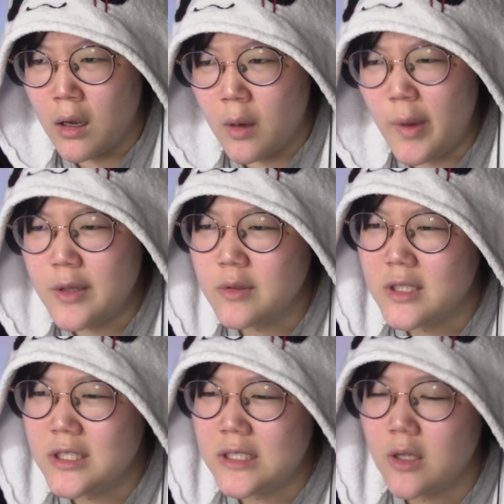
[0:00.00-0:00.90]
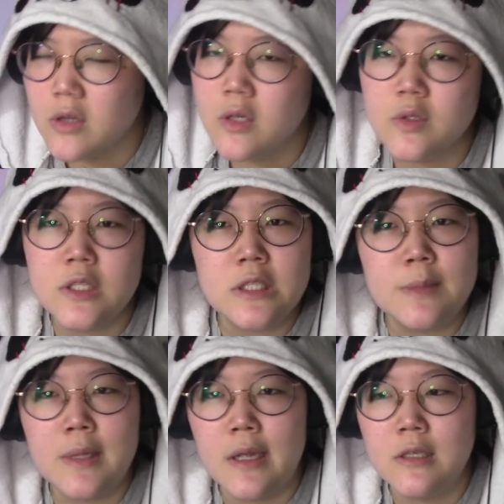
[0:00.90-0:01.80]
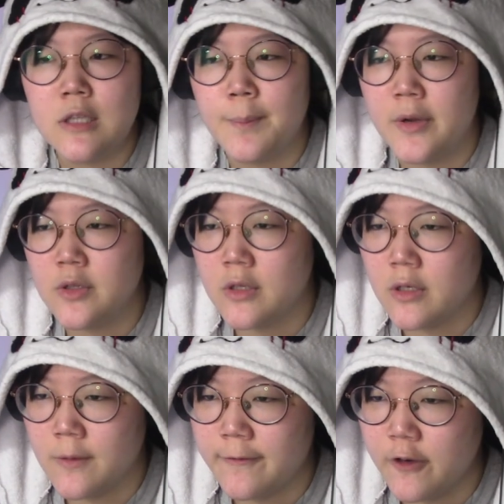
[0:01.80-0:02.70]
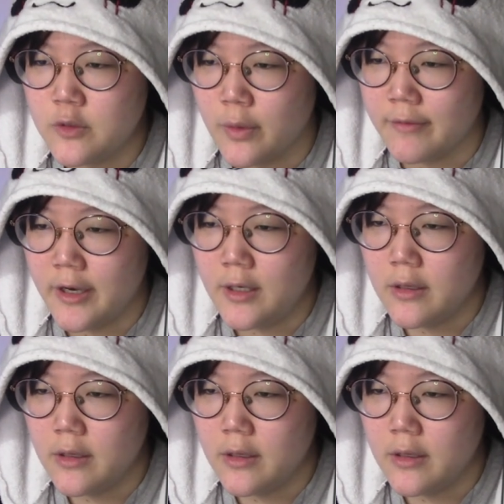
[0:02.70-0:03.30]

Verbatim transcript: Wait, no, this is... No, this is something else compared to the first one, right?